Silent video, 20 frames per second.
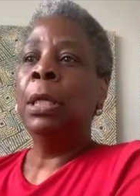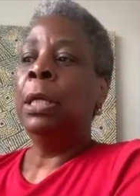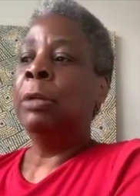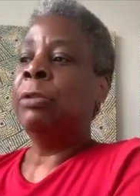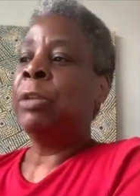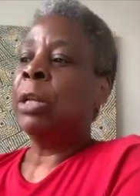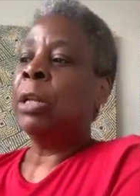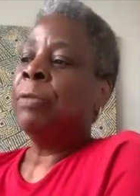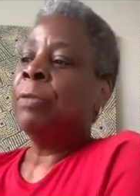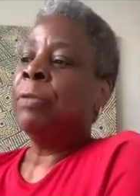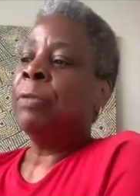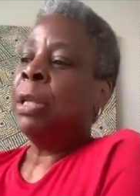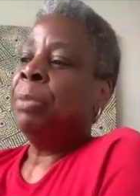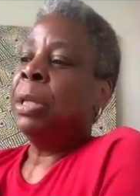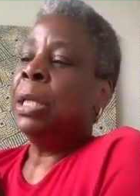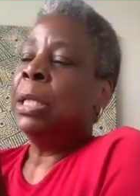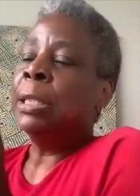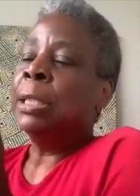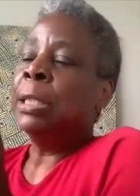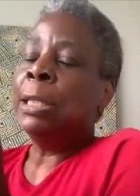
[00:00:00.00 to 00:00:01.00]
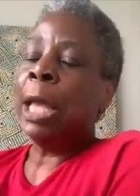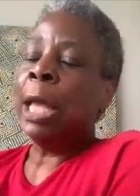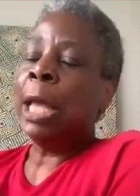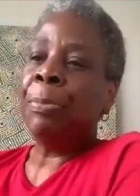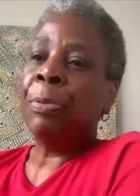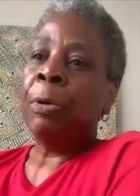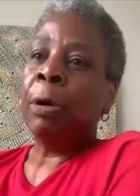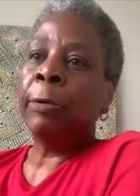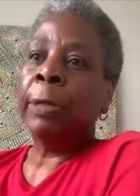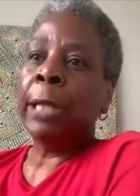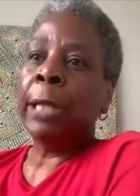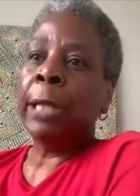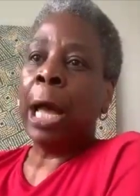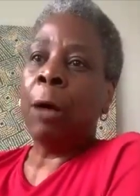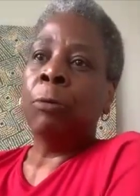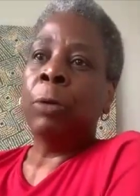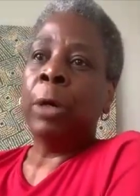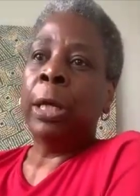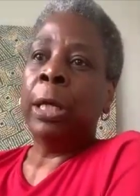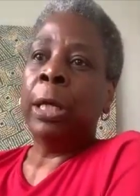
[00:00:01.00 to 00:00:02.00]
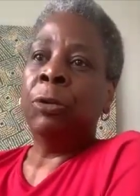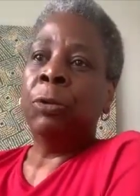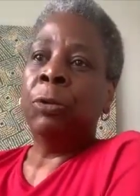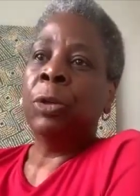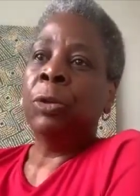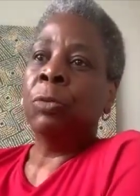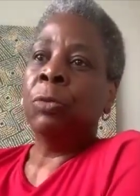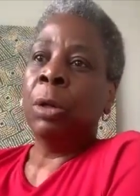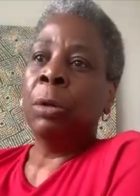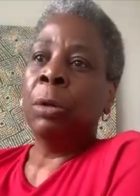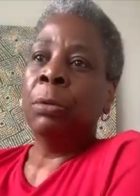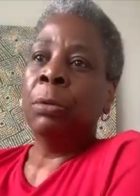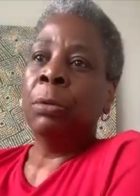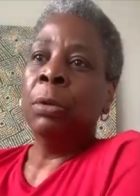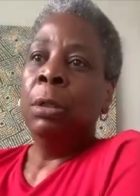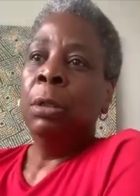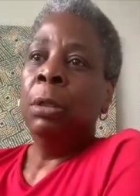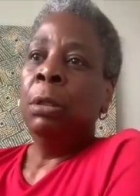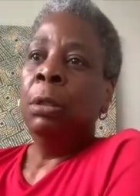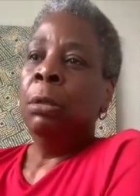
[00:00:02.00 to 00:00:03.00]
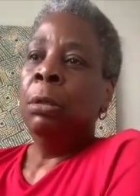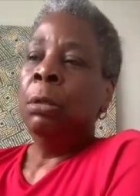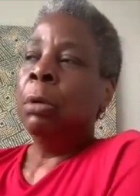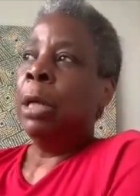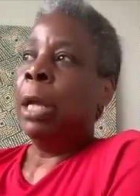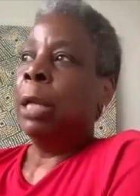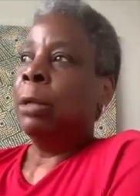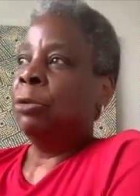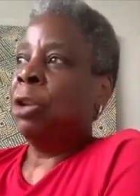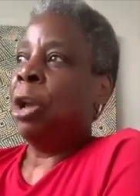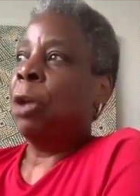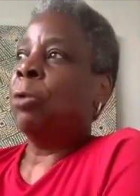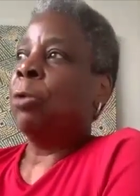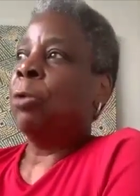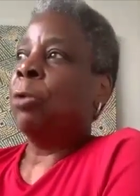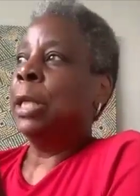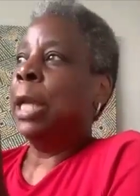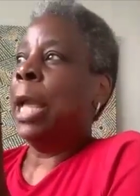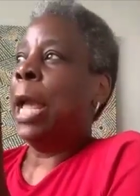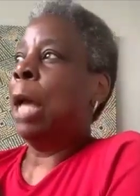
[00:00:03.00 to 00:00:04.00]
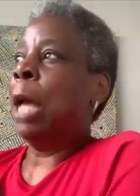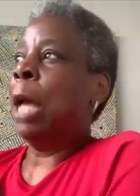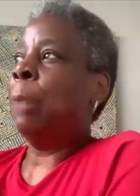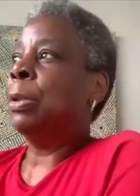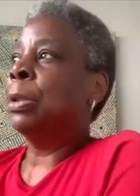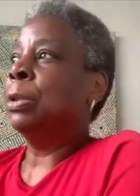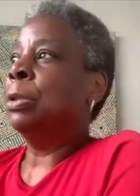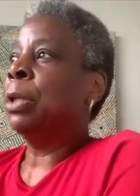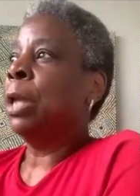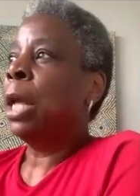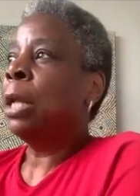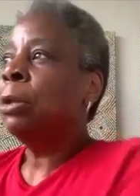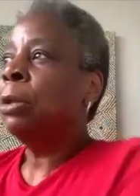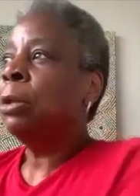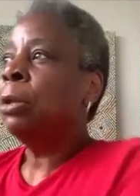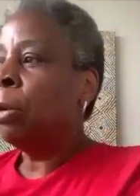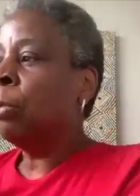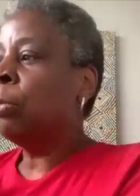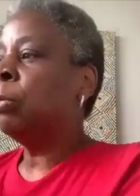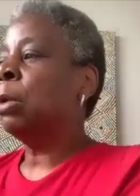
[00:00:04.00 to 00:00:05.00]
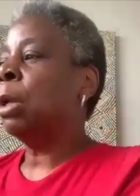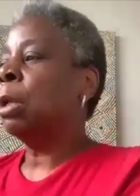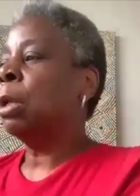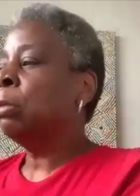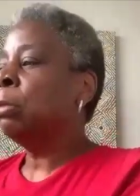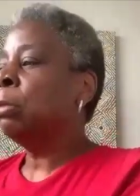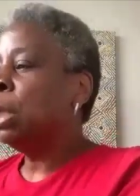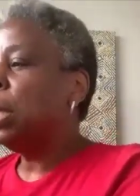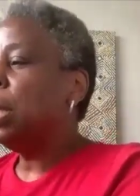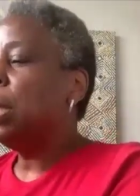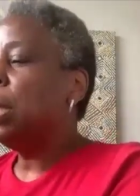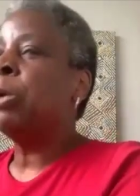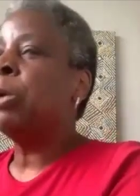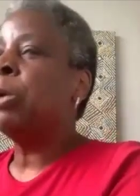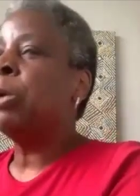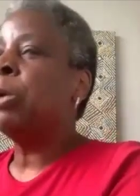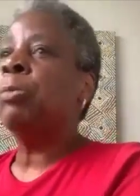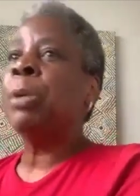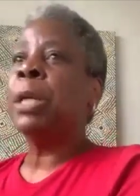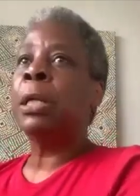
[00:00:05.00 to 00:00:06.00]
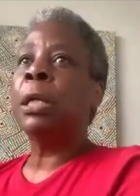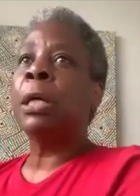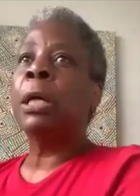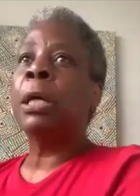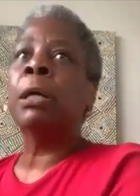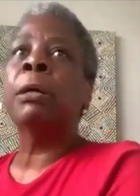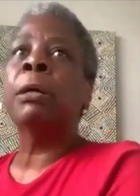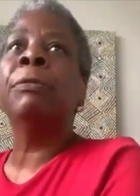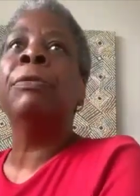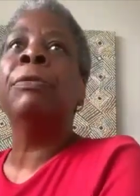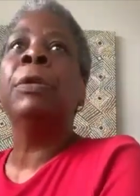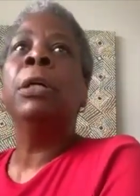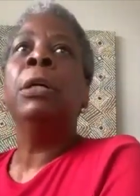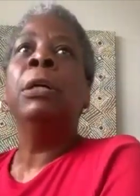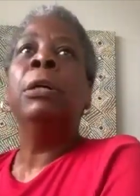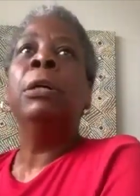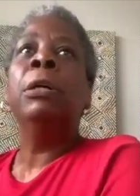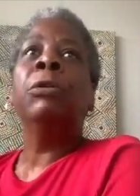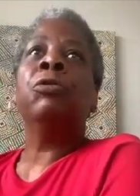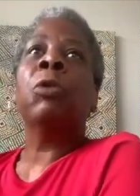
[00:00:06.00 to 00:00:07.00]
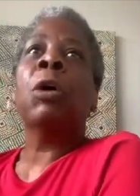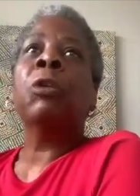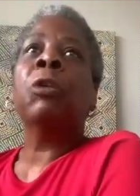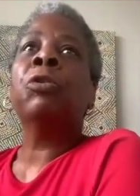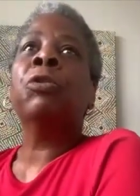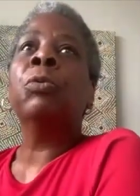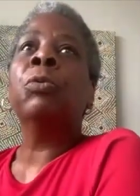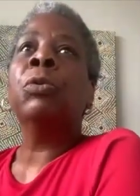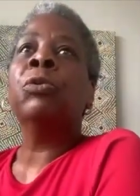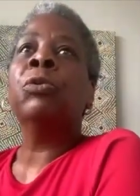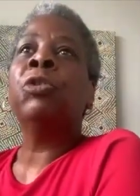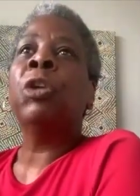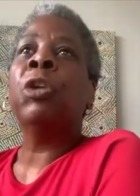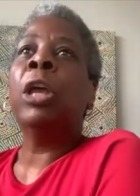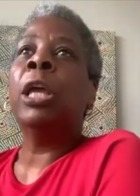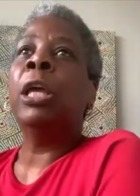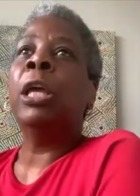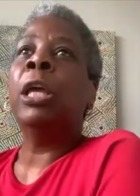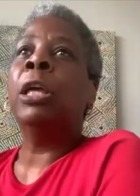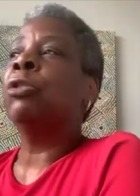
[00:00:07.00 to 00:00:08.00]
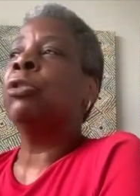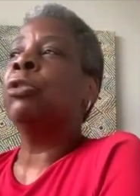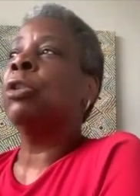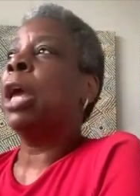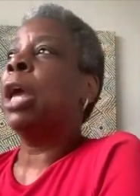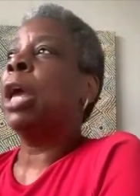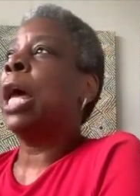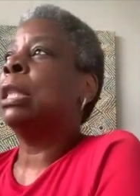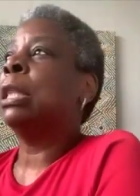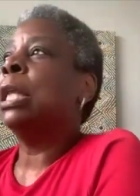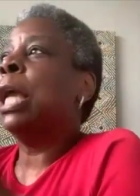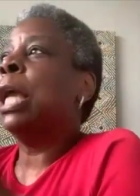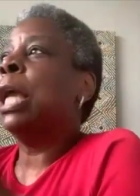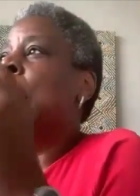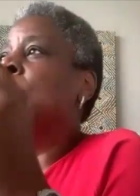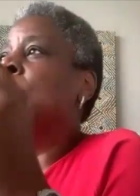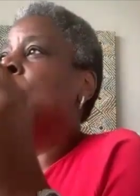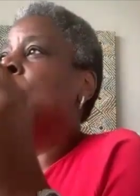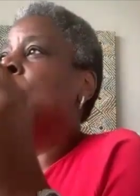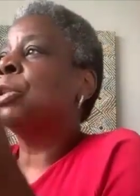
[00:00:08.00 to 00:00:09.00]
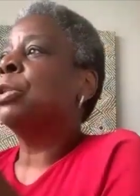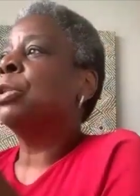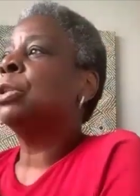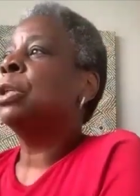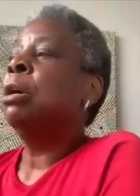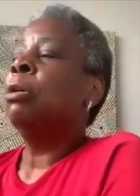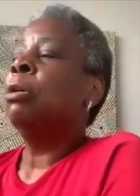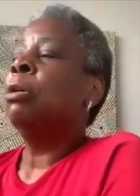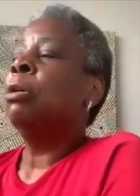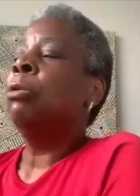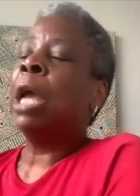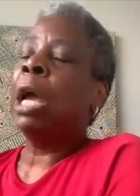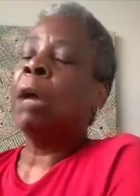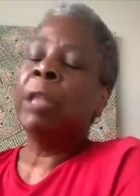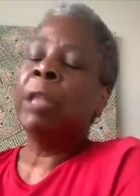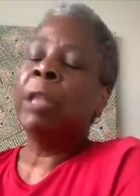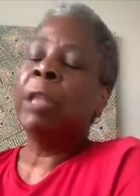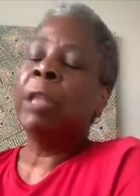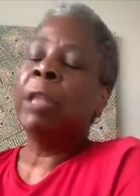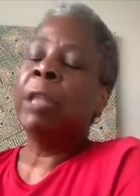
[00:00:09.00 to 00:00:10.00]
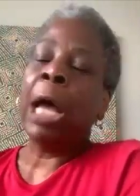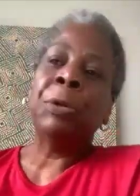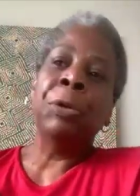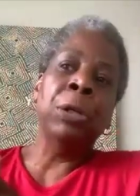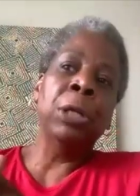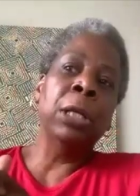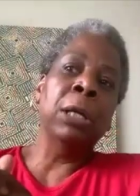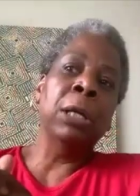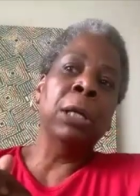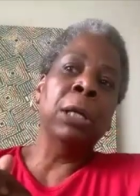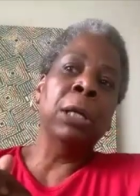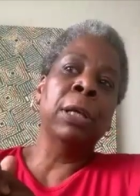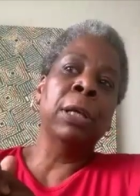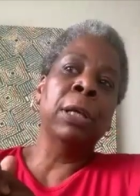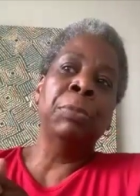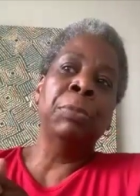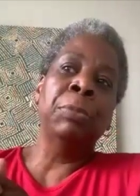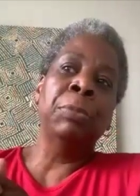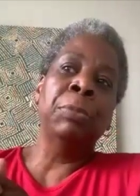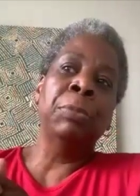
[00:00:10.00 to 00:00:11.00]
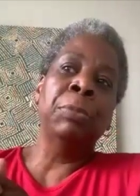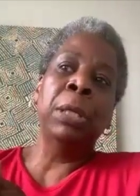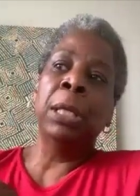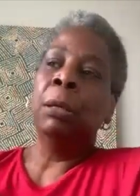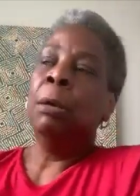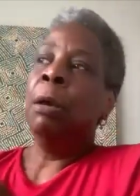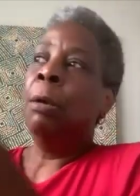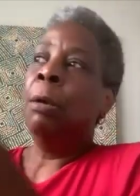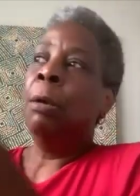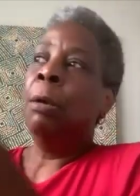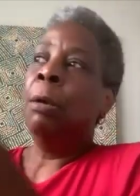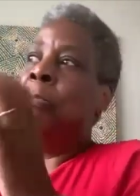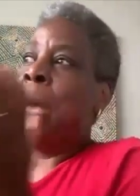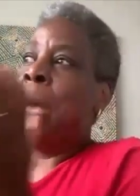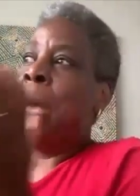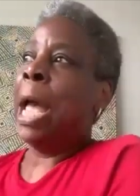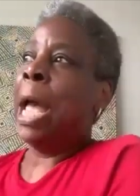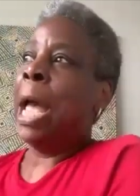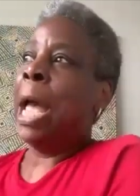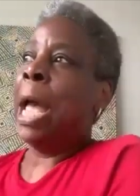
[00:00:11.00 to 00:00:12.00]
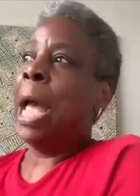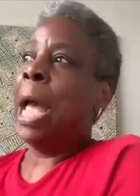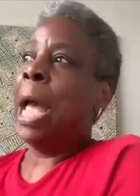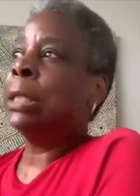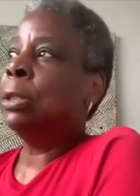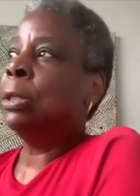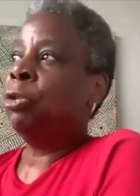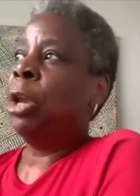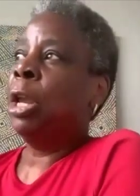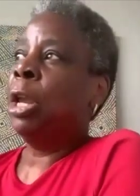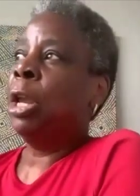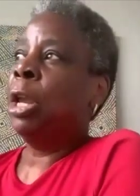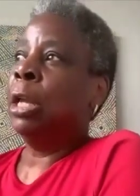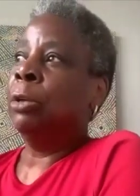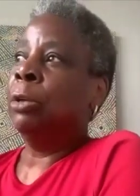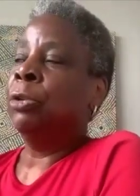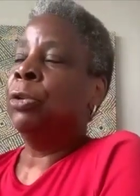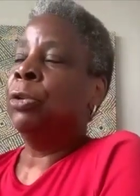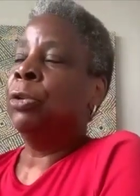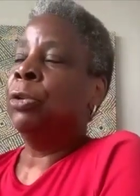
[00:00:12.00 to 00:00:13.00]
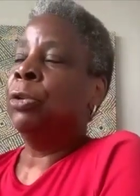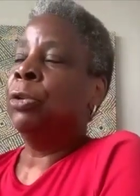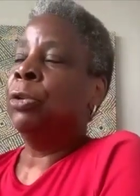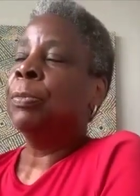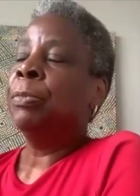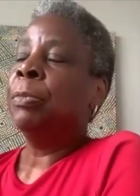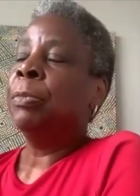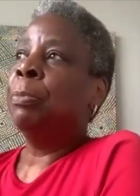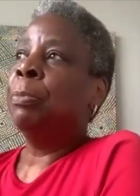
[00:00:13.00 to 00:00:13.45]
Instead of there being temporary outrage, which is what generally happens, and you know, a little bit of structural change at the edges, we have the opportunity of there being mass change.